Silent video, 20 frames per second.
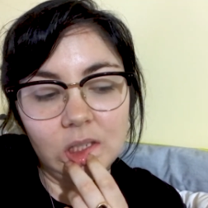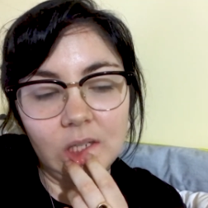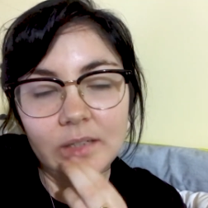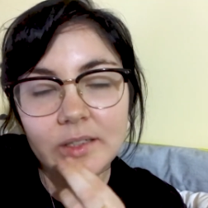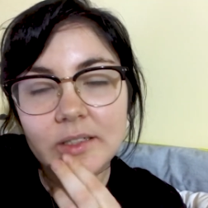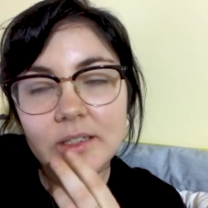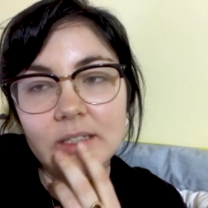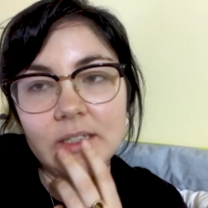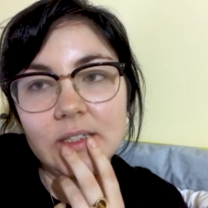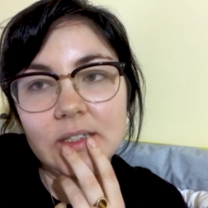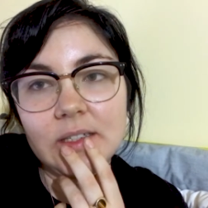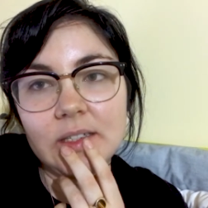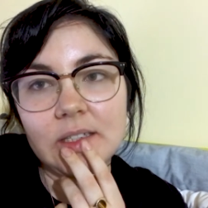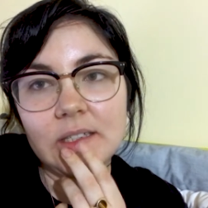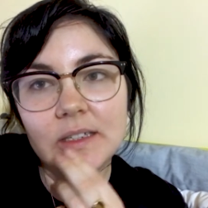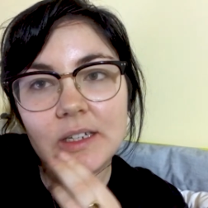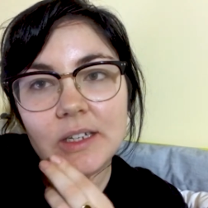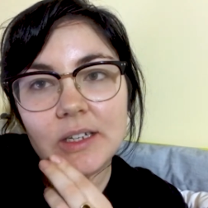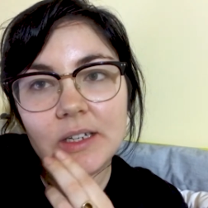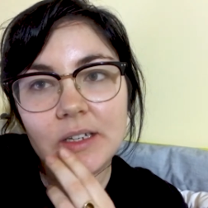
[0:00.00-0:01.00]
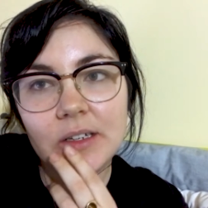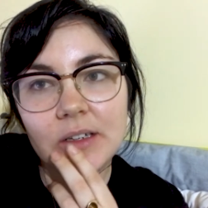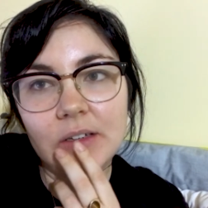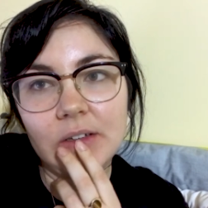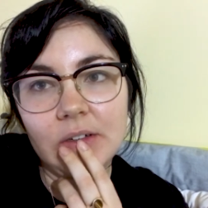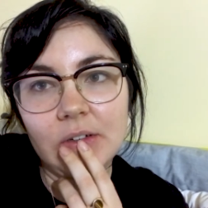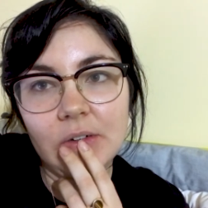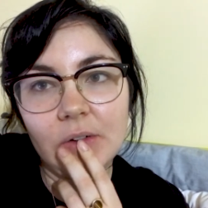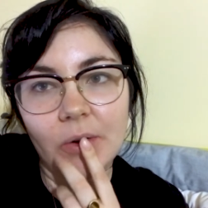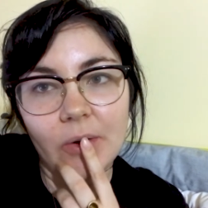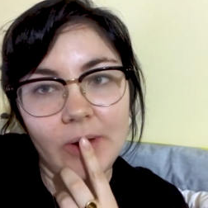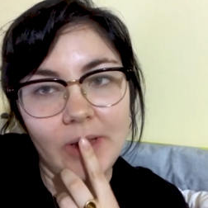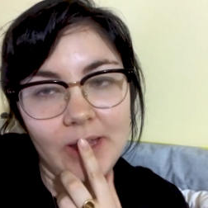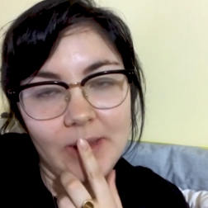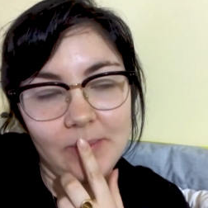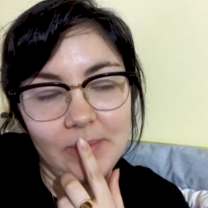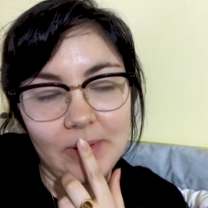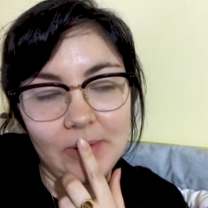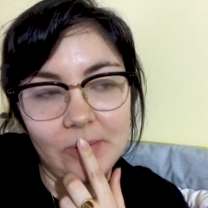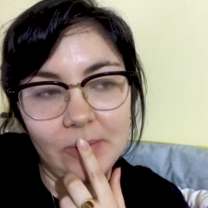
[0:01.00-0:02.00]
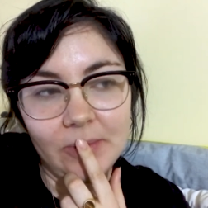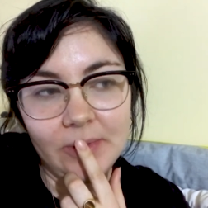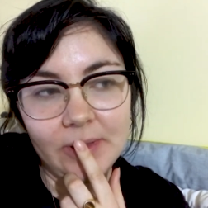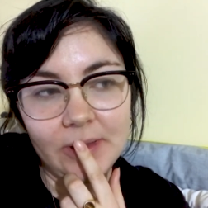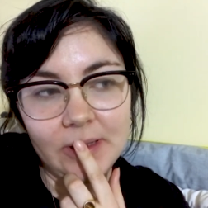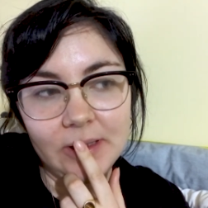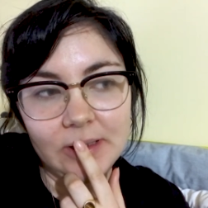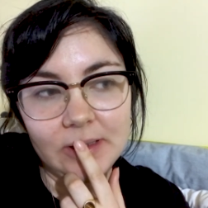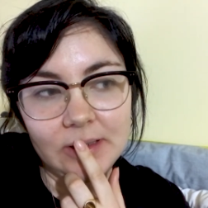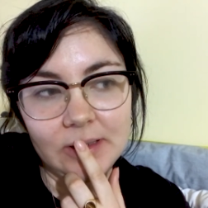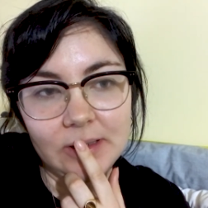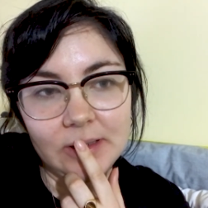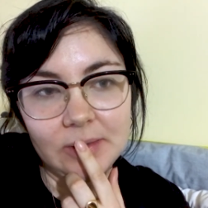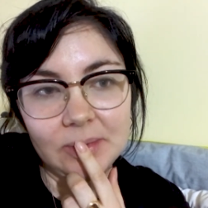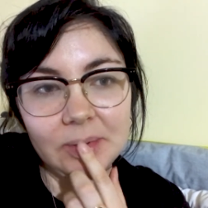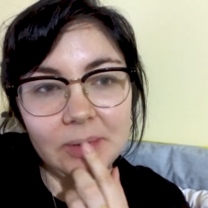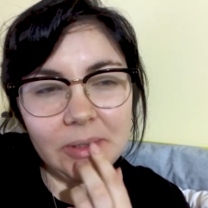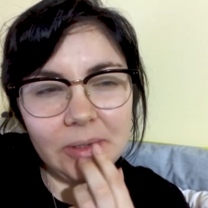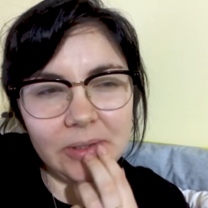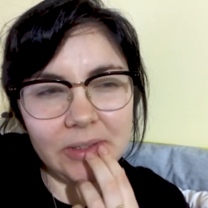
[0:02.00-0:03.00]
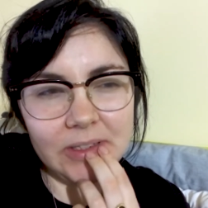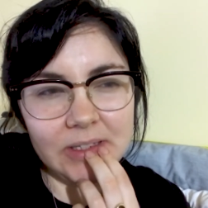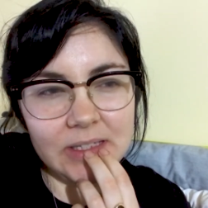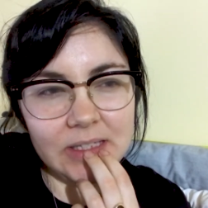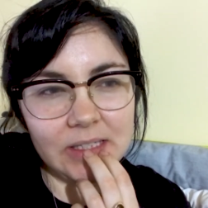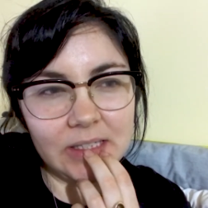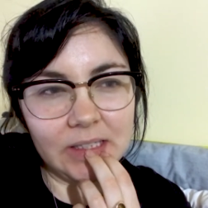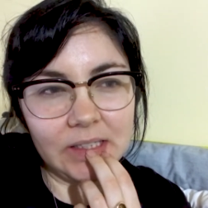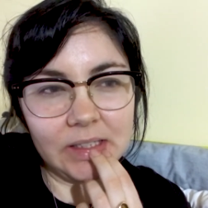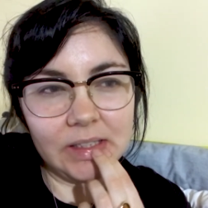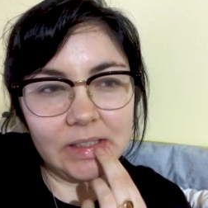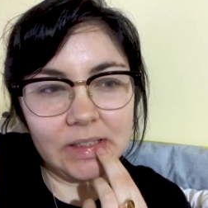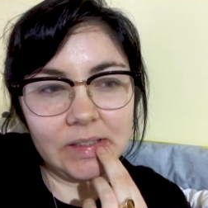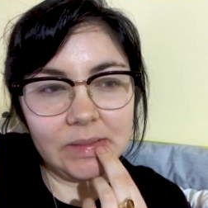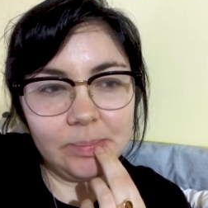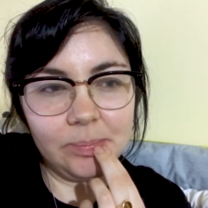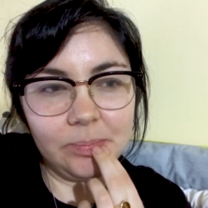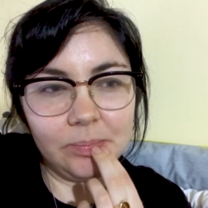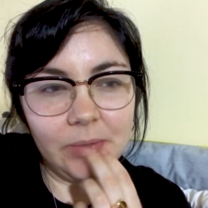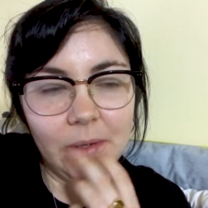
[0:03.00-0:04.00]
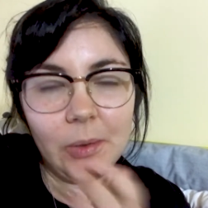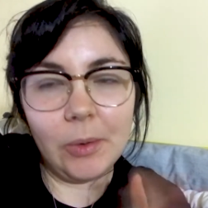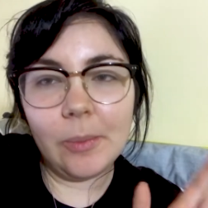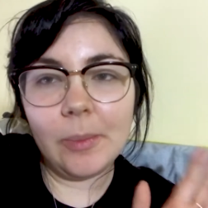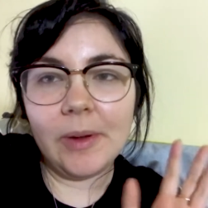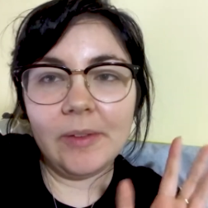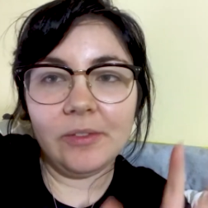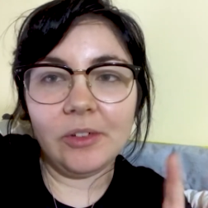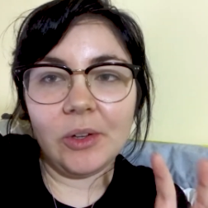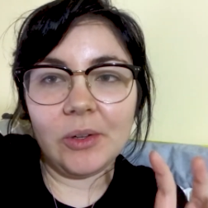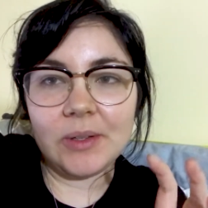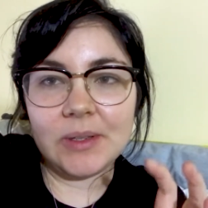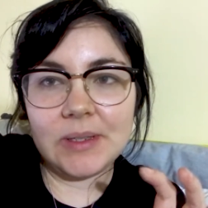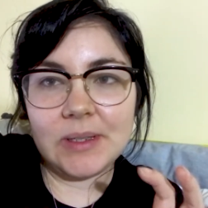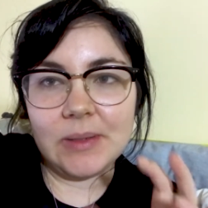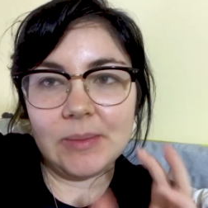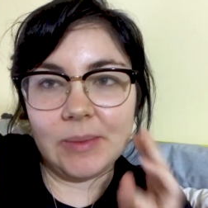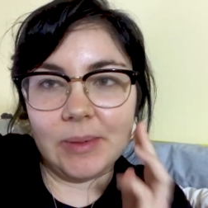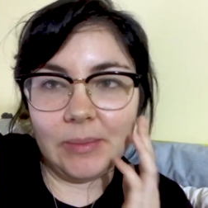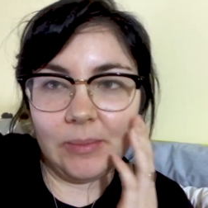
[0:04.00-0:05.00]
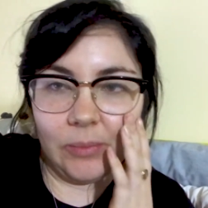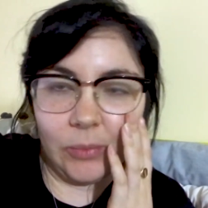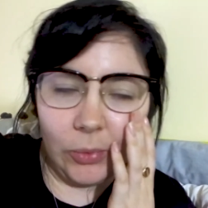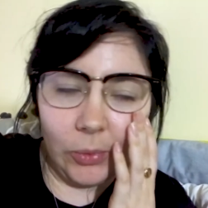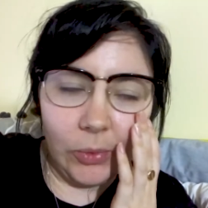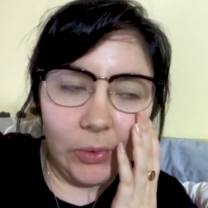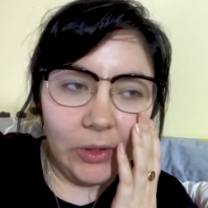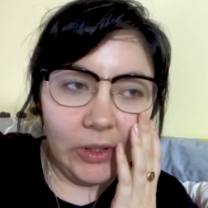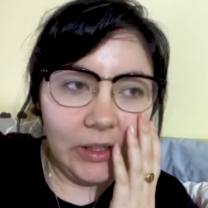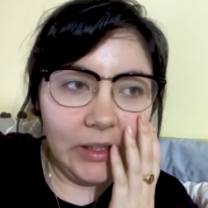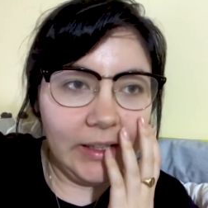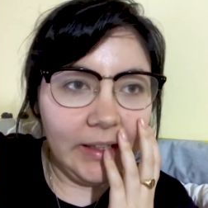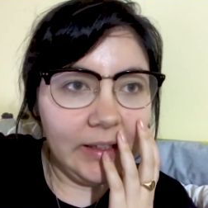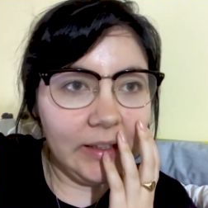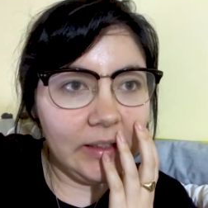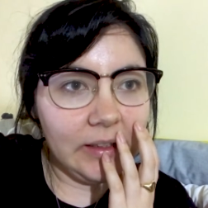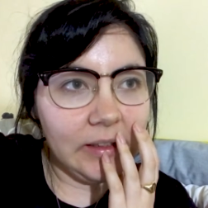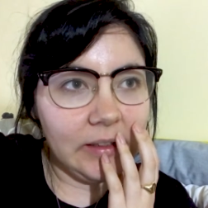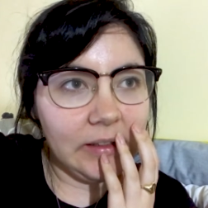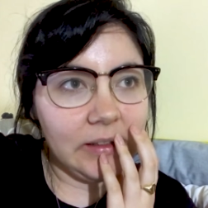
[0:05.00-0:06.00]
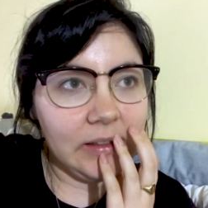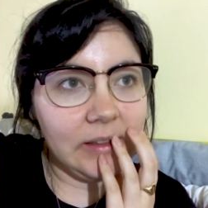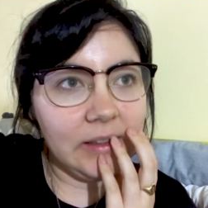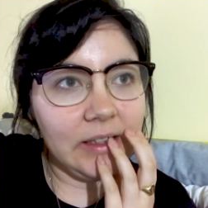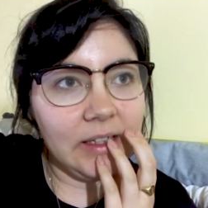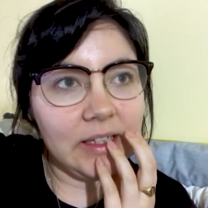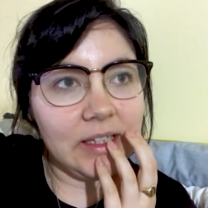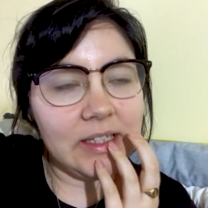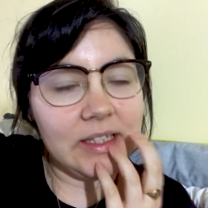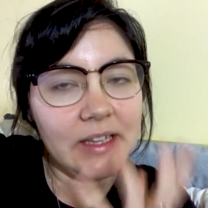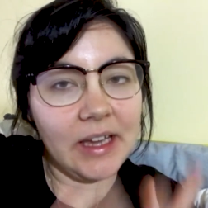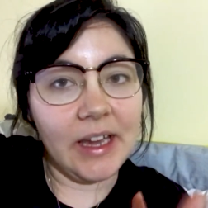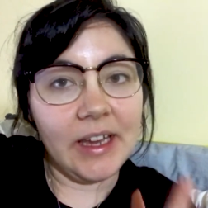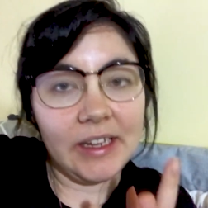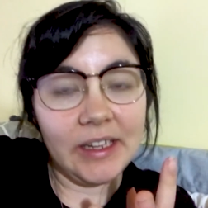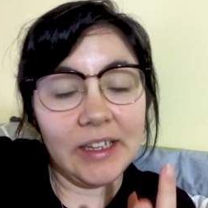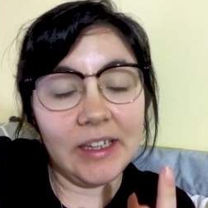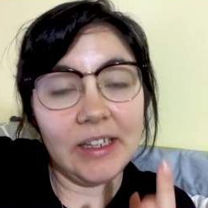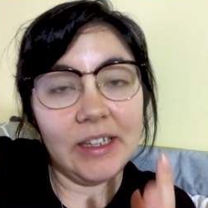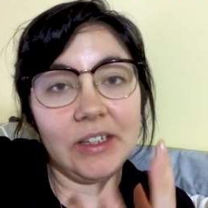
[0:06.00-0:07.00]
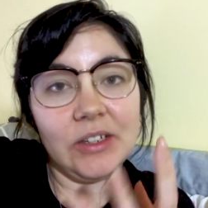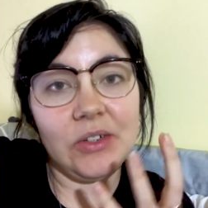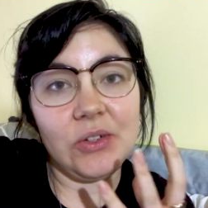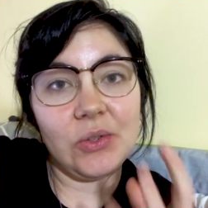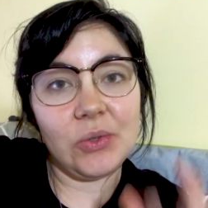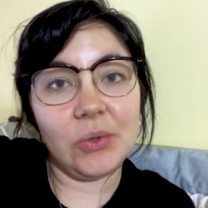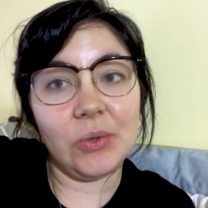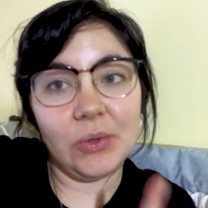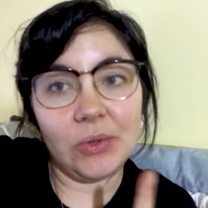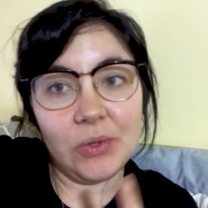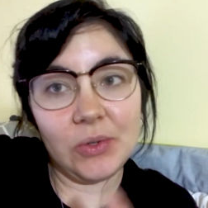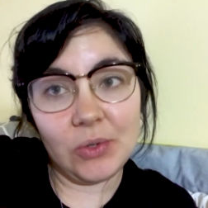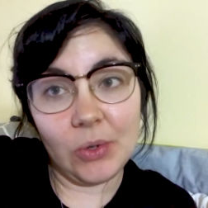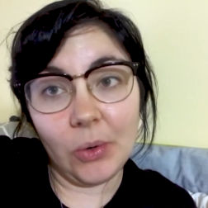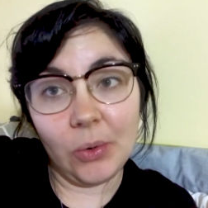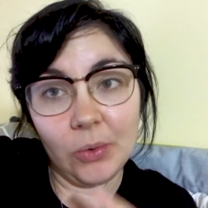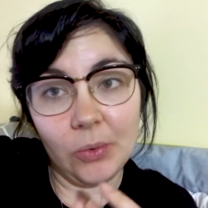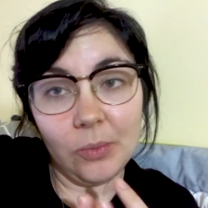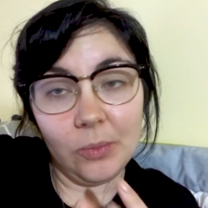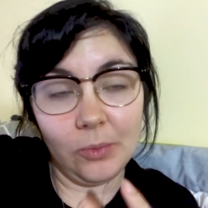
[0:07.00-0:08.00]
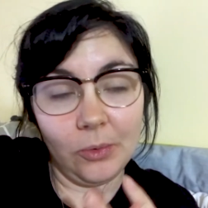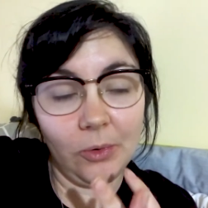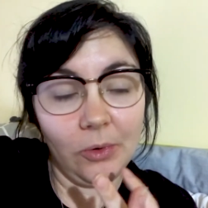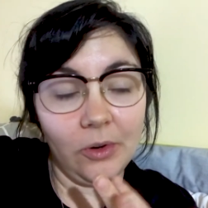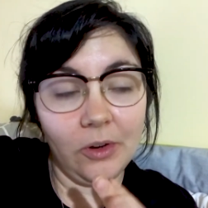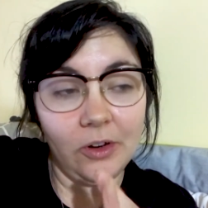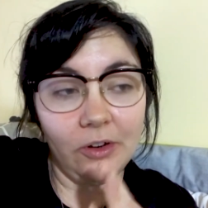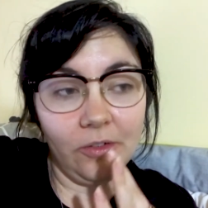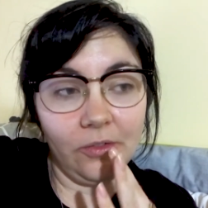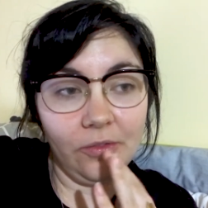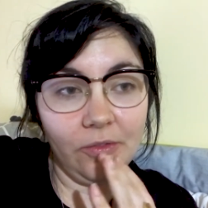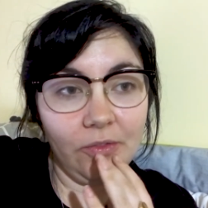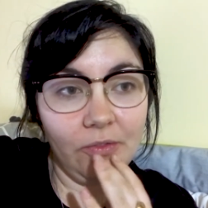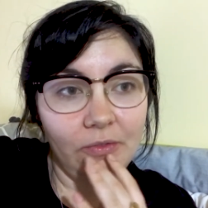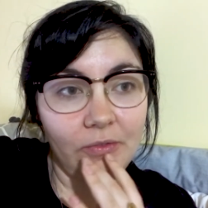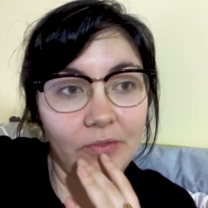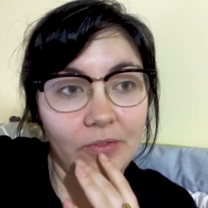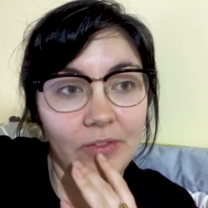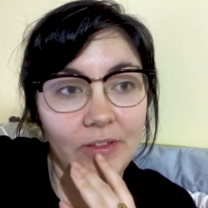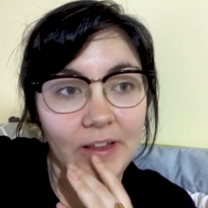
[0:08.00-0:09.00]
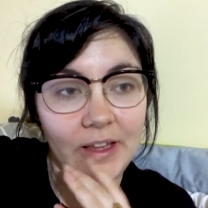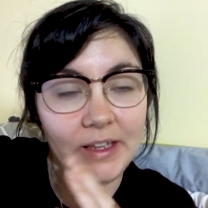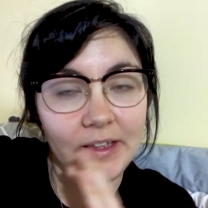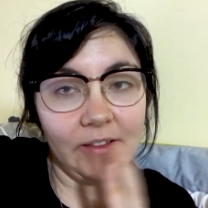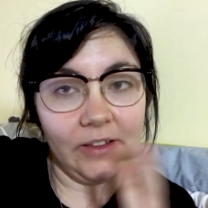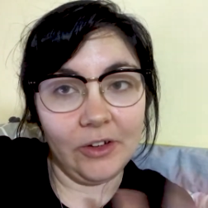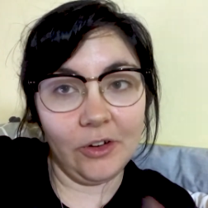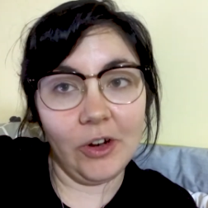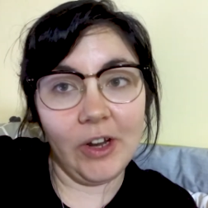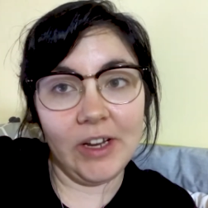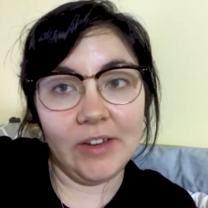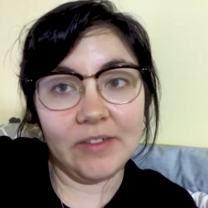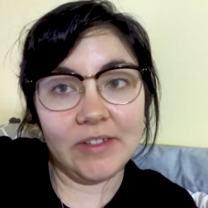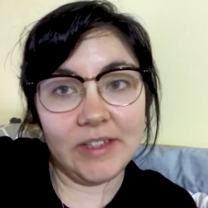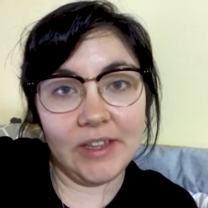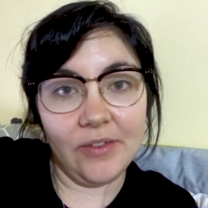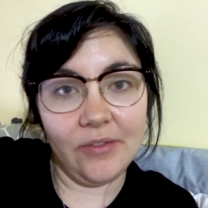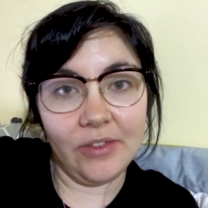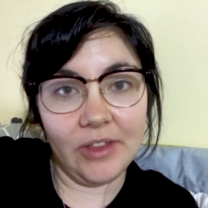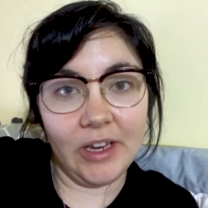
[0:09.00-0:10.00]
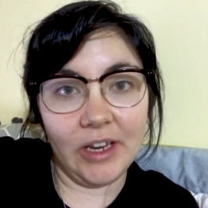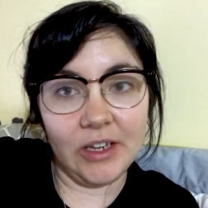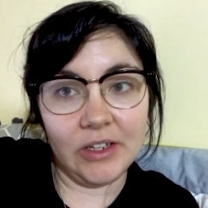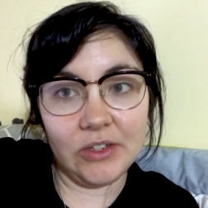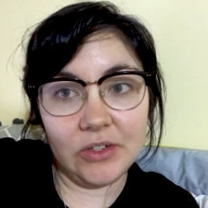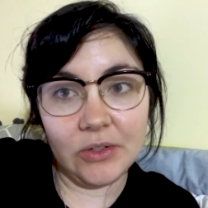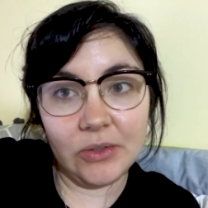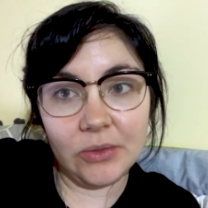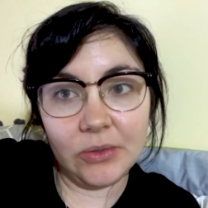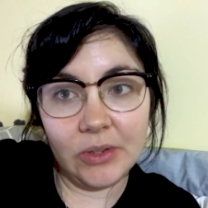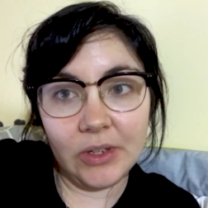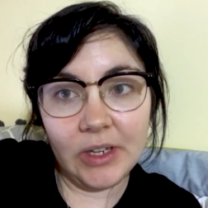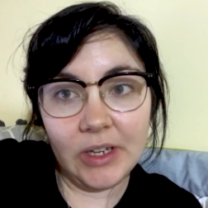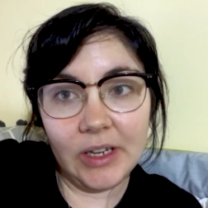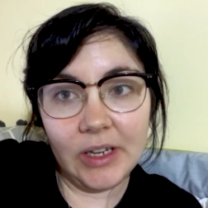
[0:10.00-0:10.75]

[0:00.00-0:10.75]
I'm just not happy with it to be honest like I want my vlogs to be more like exciting and short show more of like the creative stuff that I do